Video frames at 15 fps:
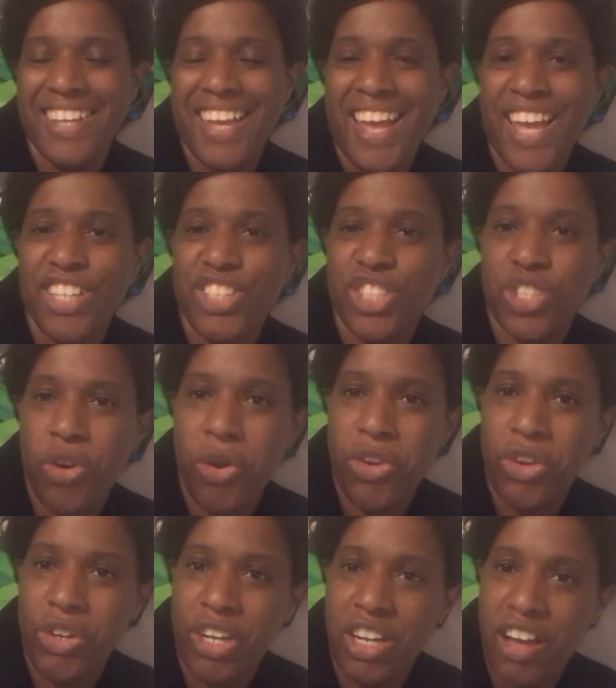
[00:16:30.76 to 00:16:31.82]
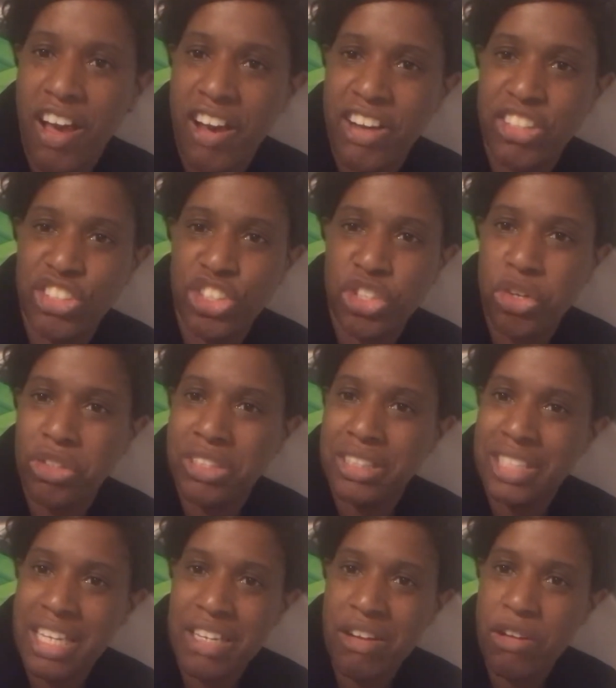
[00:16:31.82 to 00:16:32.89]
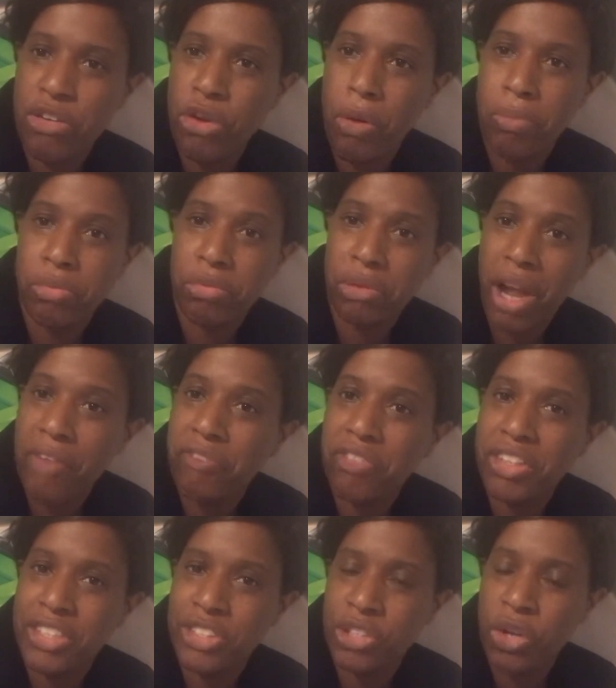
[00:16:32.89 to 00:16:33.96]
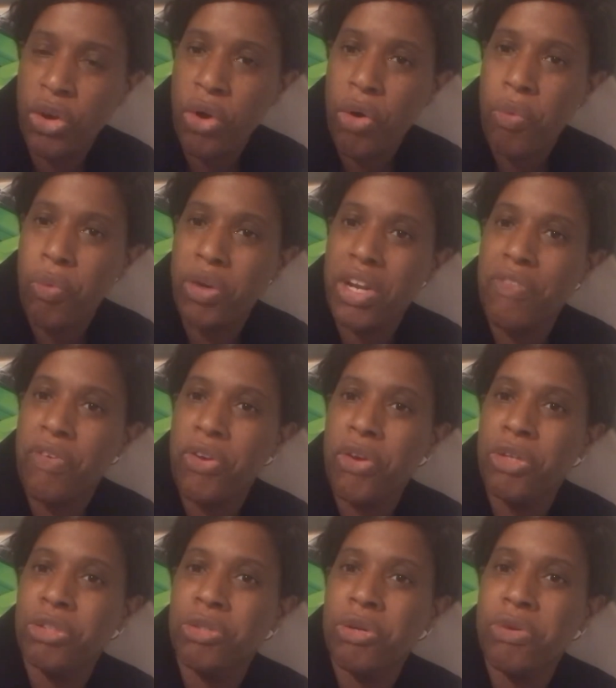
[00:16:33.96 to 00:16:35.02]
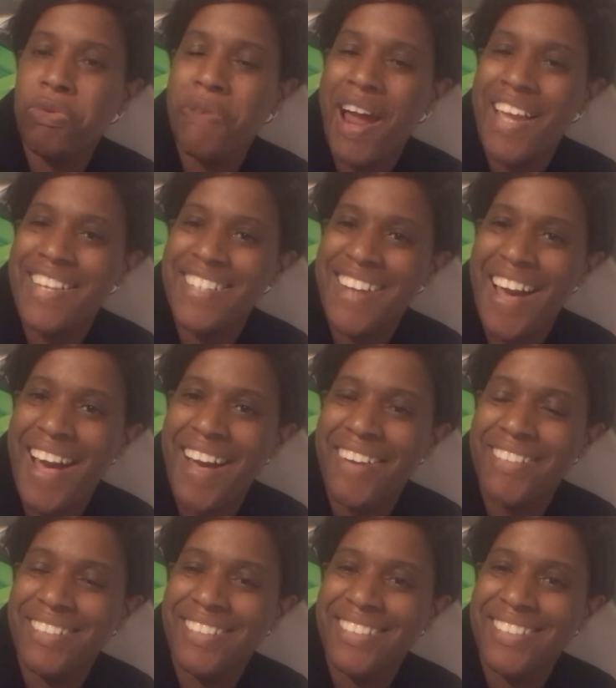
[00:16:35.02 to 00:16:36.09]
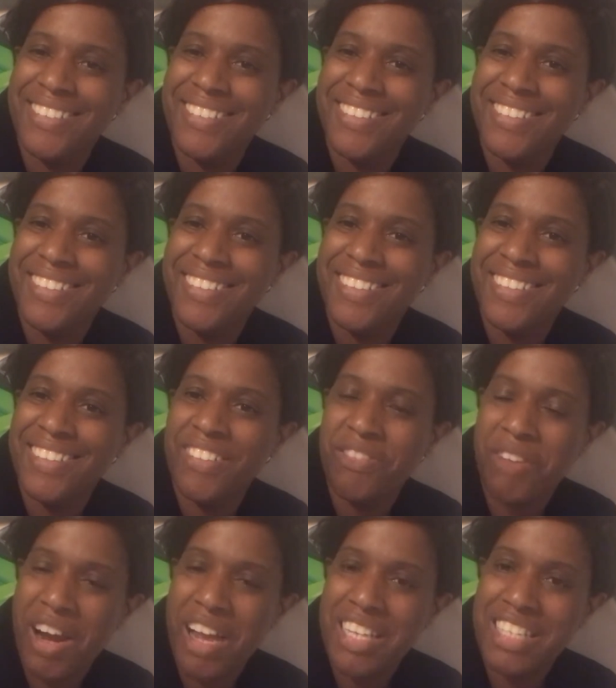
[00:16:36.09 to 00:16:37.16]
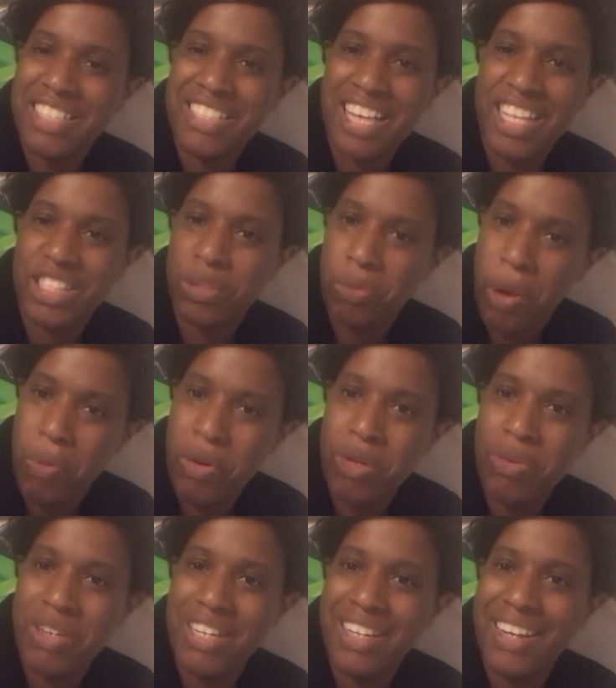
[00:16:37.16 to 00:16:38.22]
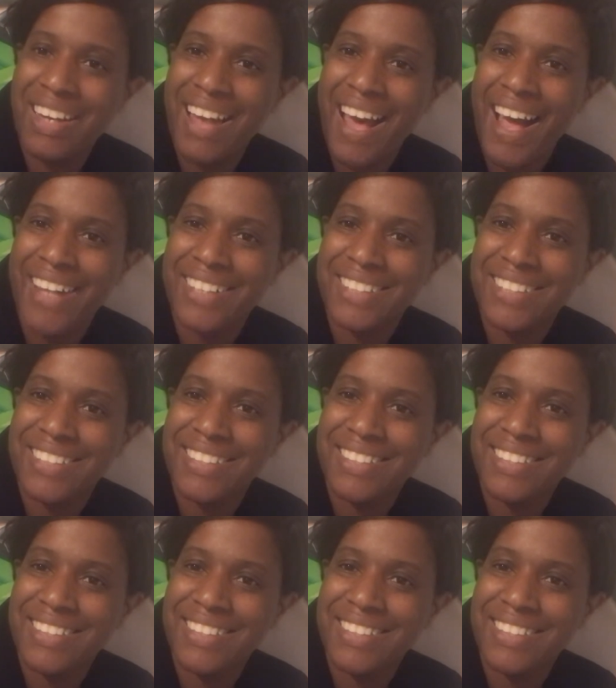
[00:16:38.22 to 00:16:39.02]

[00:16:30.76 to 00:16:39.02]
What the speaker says: Enjoy your lunch, your dinner, your breakfast, whatever you're doing right now, right? Because that's the way we do it in class.